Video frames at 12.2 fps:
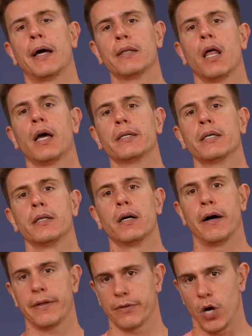unlike
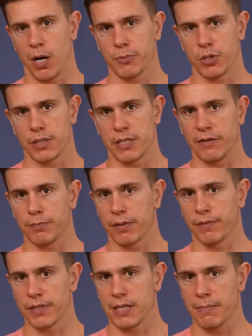other options I've
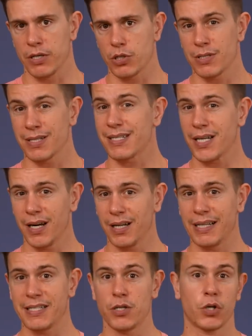previously mentioned,
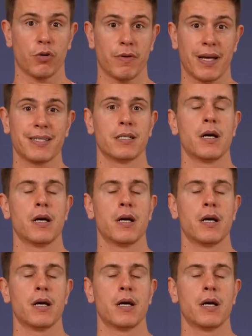Asana lets you create